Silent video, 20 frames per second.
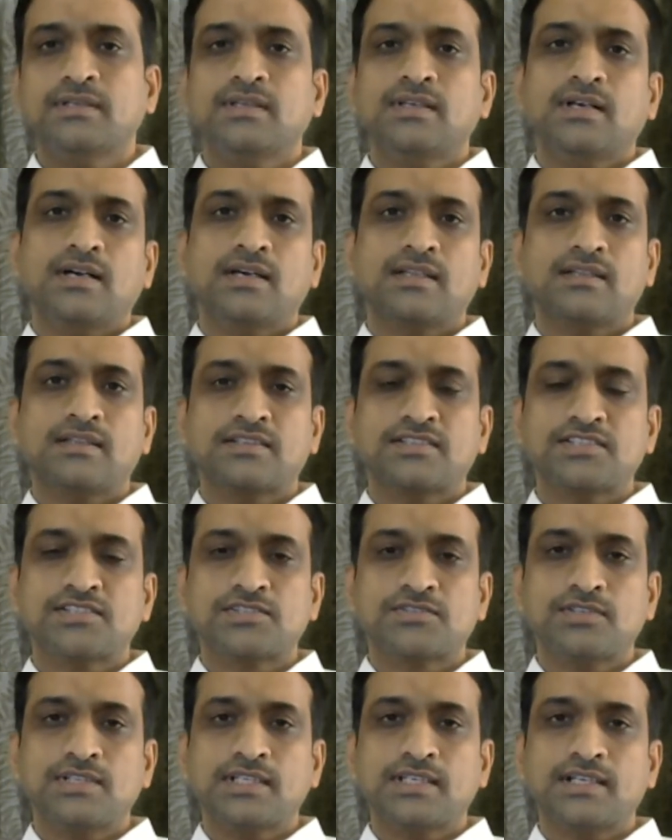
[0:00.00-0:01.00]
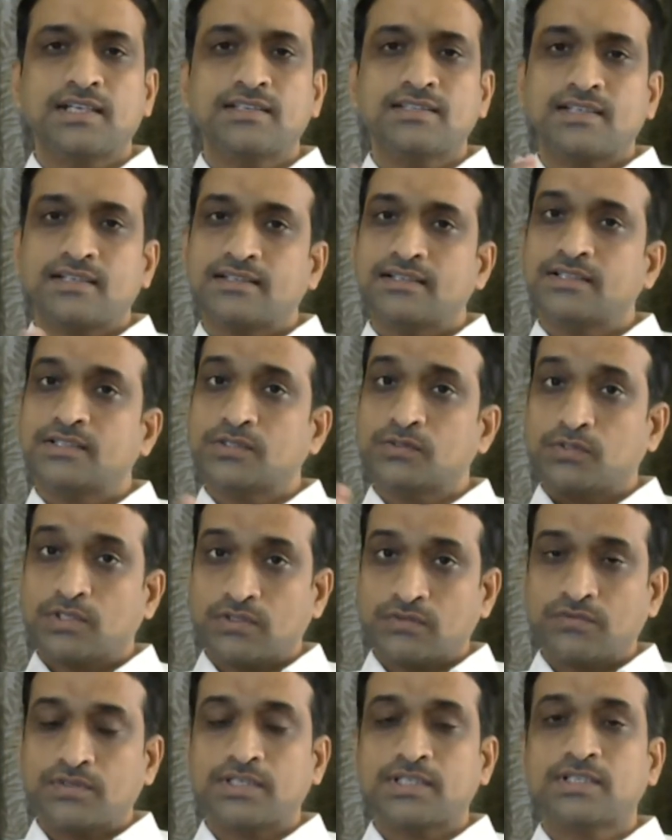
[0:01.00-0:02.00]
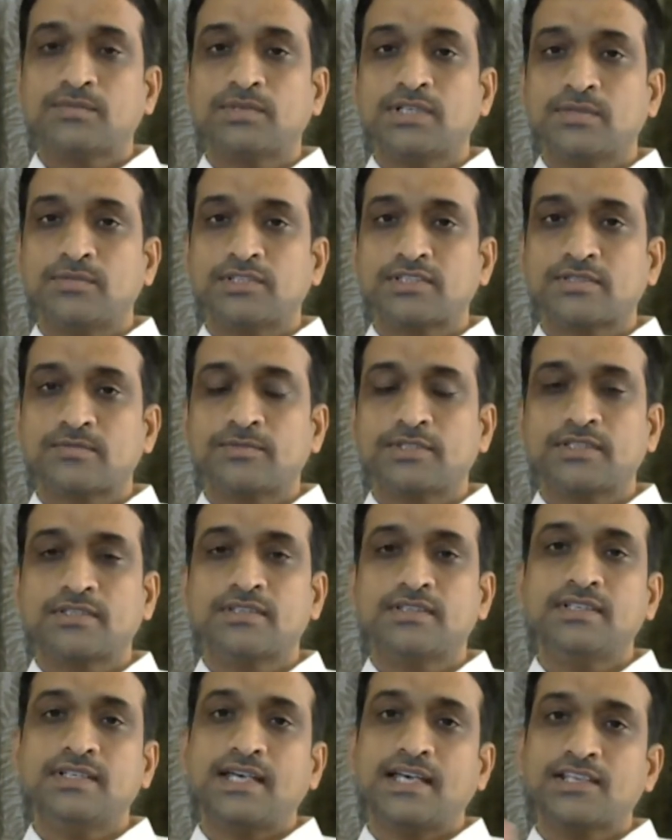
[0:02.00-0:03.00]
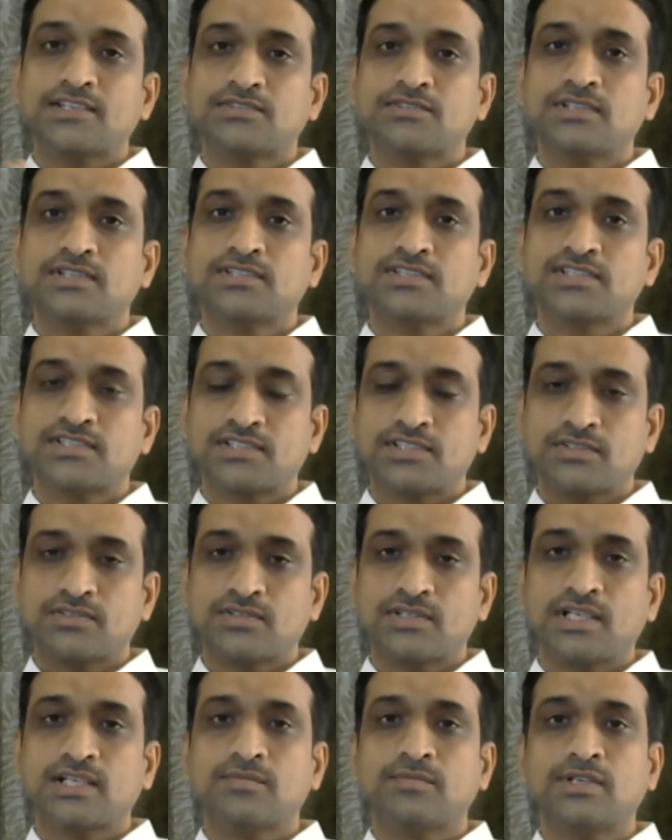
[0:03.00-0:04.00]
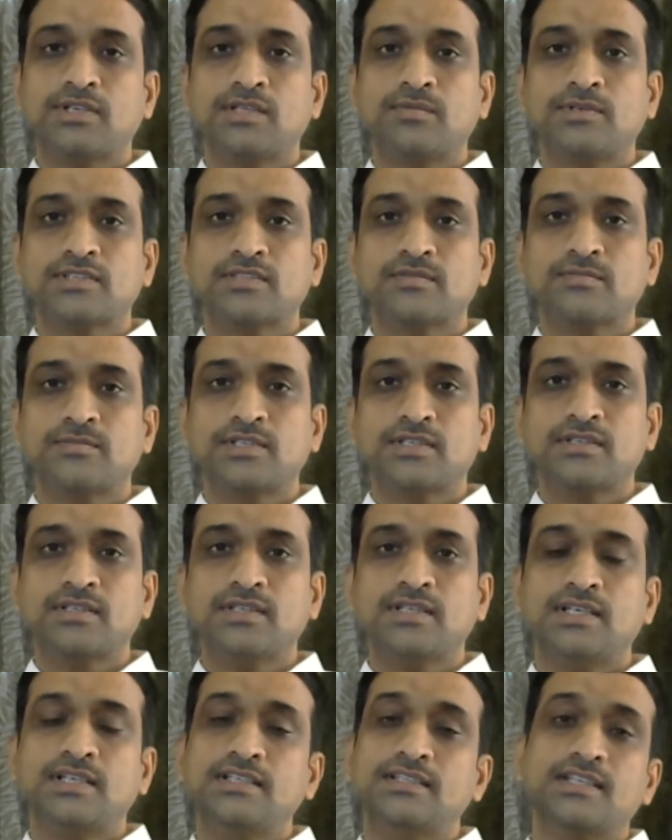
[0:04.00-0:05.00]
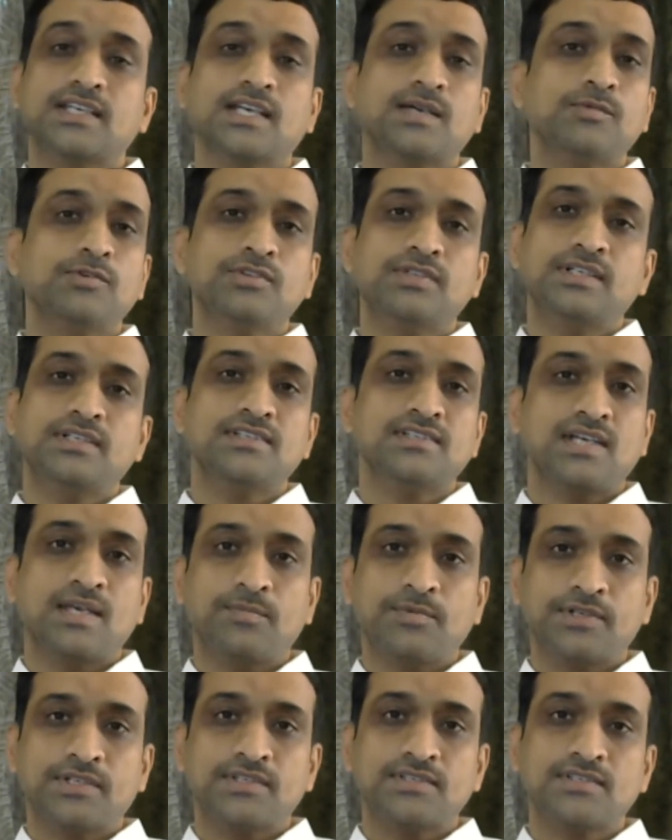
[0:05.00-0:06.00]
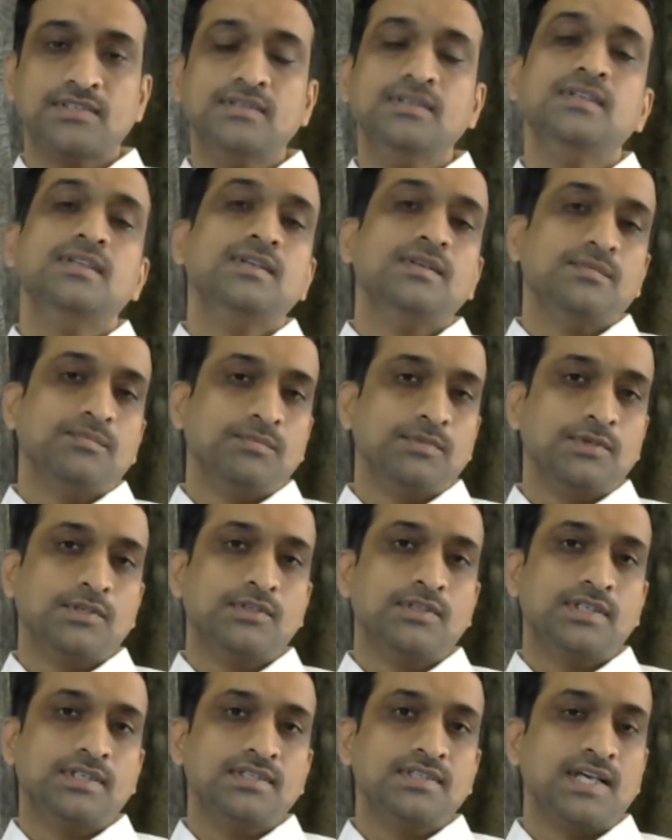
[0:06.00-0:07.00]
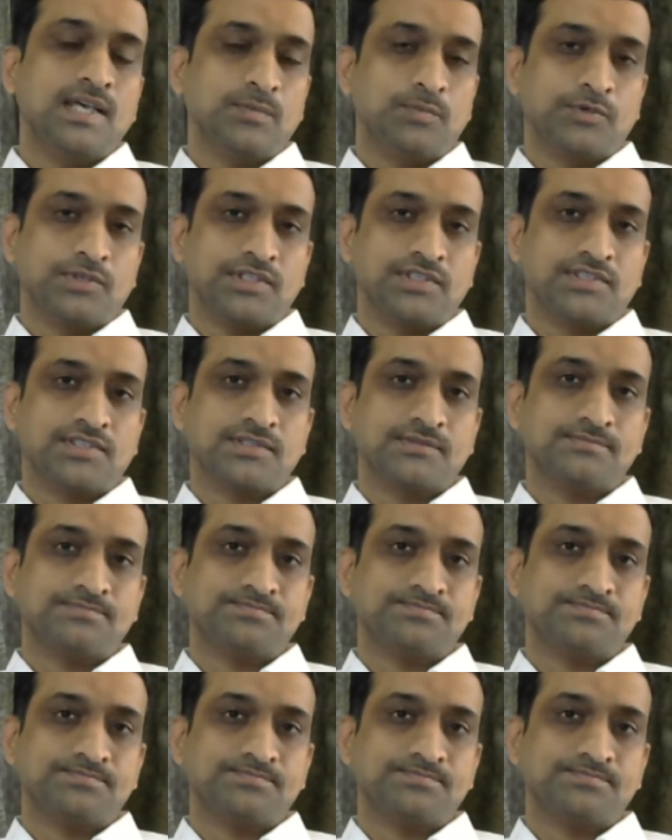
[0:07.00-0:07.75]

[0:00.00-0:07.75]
The systolic range 100 to 140 millimeters of mercury. Diastolic 60 to 90 millimeters of mercury. Anything above that is hypertension. Below that is hypotension.